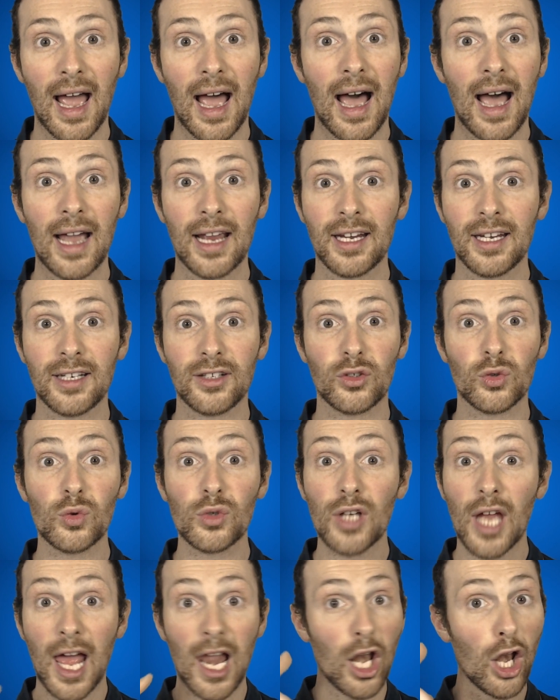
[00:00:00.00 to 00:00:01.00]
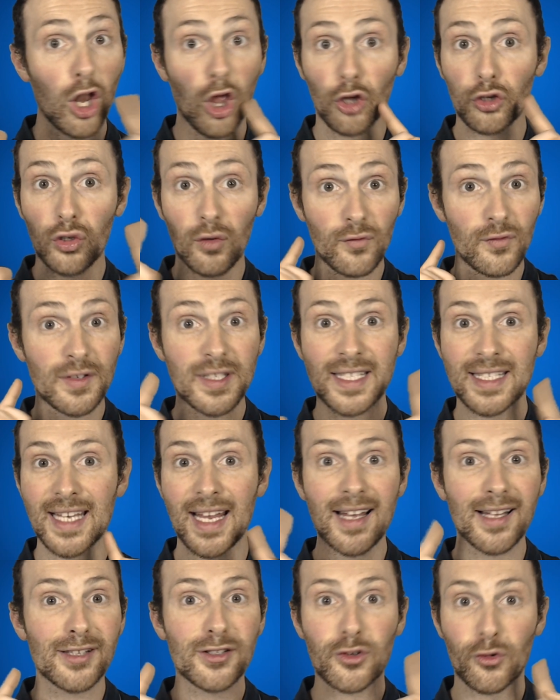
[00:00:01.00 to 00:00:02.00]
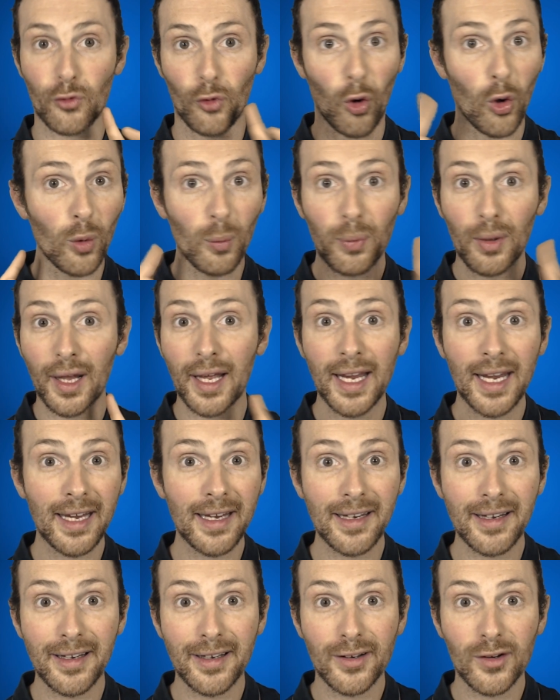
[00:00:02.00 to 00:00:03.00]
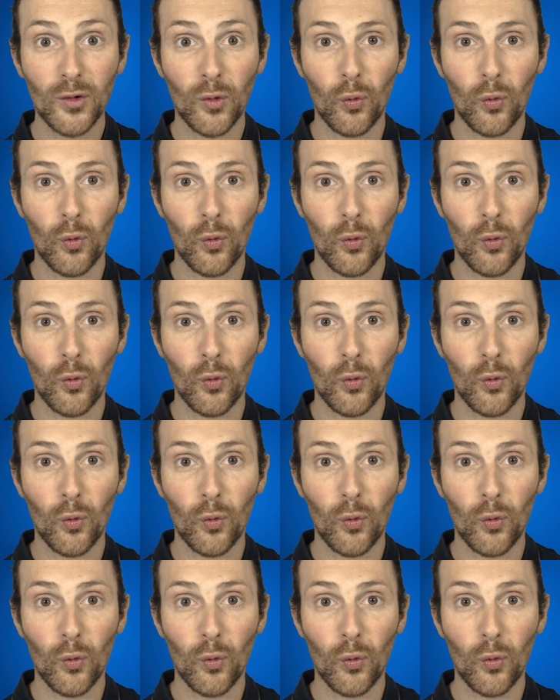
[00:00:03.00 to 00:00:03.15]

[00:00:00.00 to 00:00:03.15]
I did a lot of sales role playing